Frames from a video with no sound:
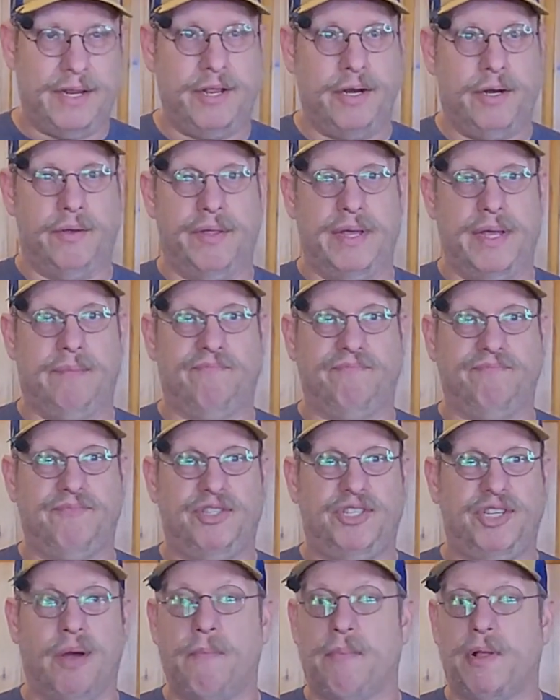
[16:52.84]
you know, that
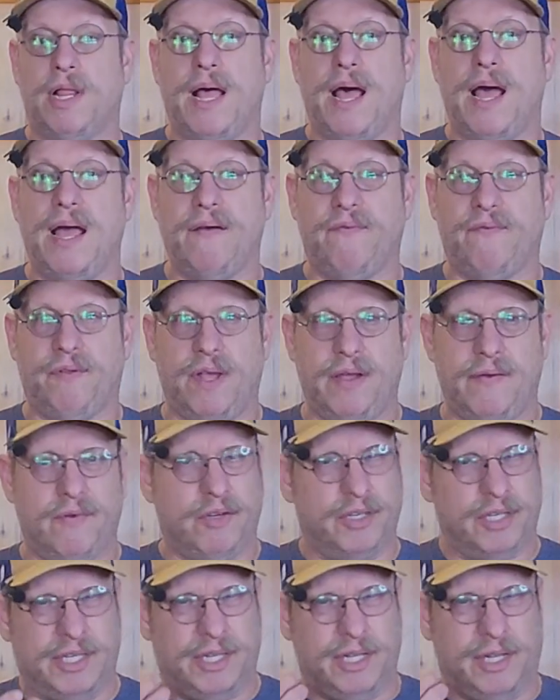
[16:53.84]
jambalaya
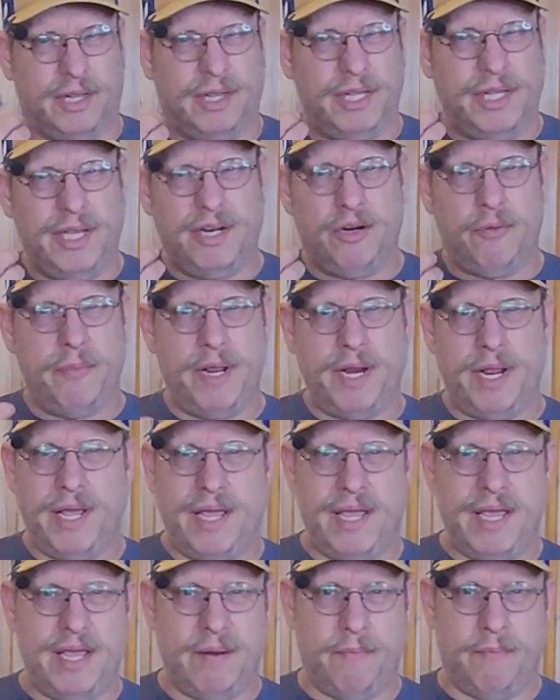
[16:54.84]
flavor, just a little bit of
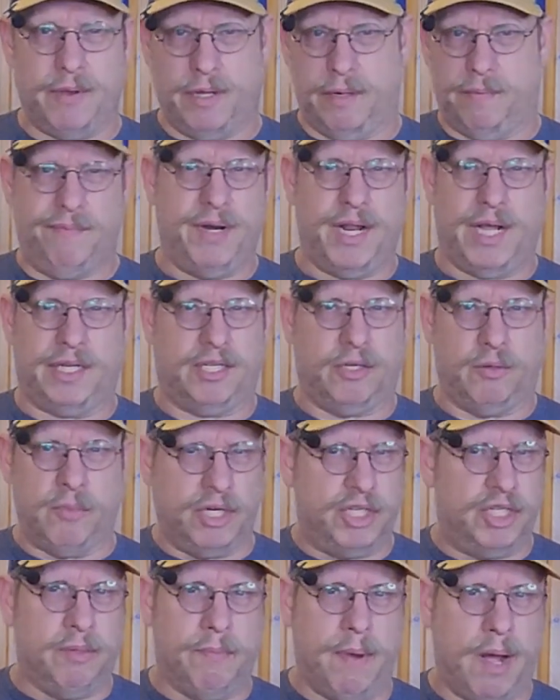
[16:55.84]
heat, but not so
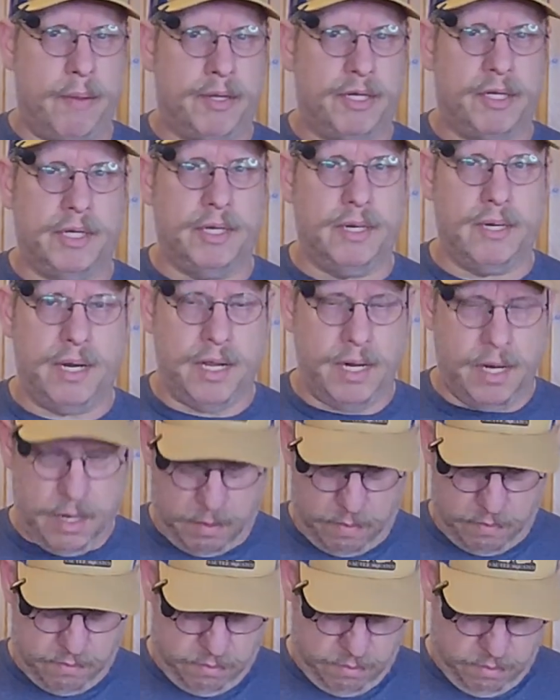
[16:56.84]
much your mama couldn't eat
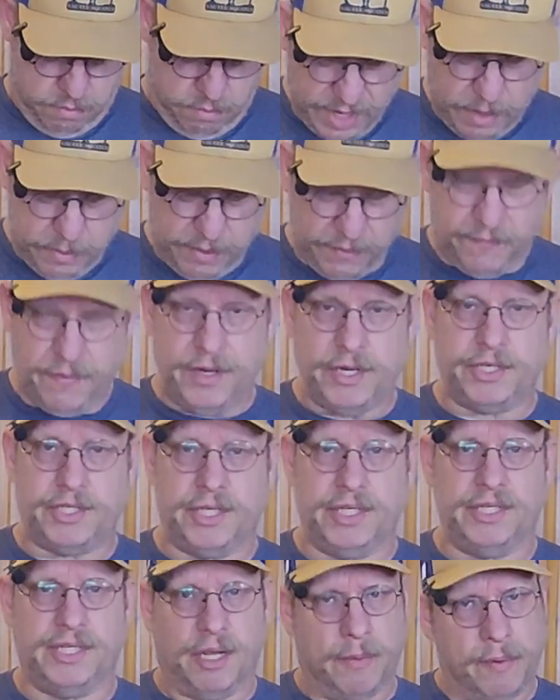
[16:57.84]
it. Let me finish
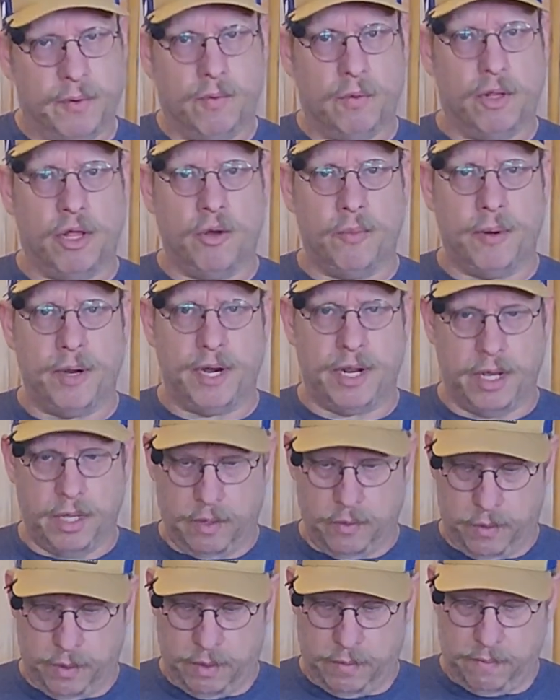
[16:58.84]
this up and we'll open the
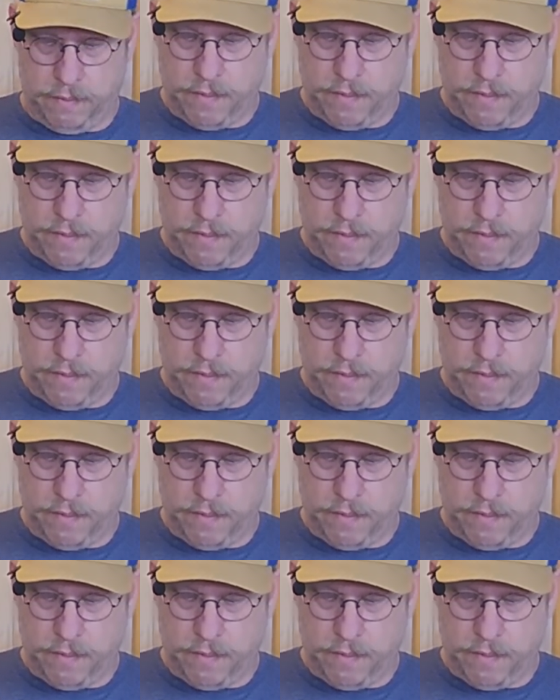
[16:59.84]
other one.